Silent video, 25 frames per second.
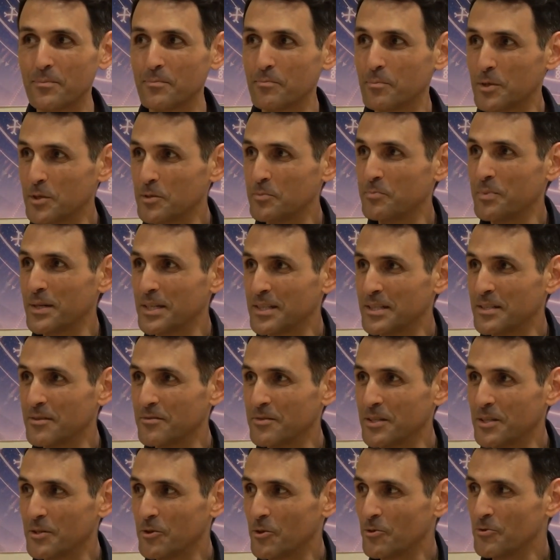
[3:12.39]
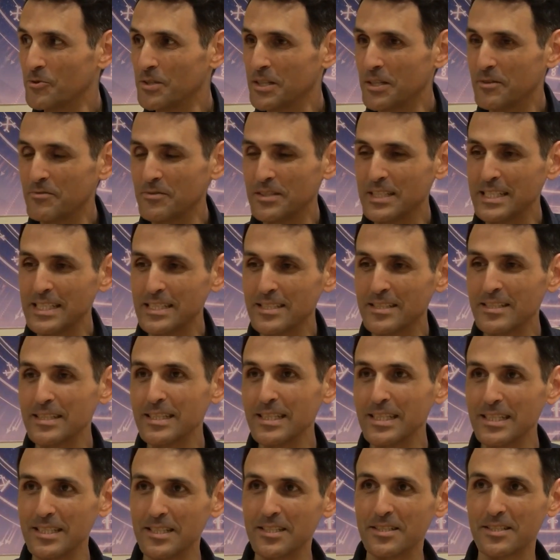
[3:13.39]
Perspective. They don't have this
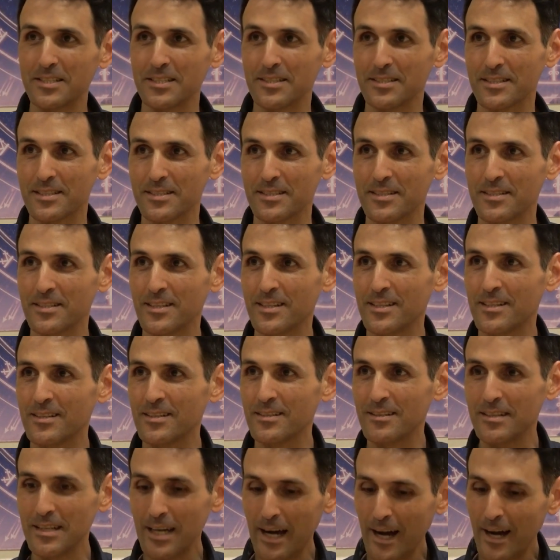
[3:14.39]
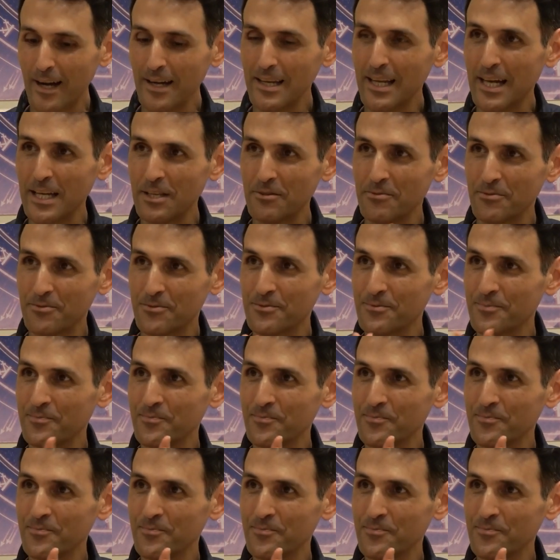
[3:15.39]
distance. They are life.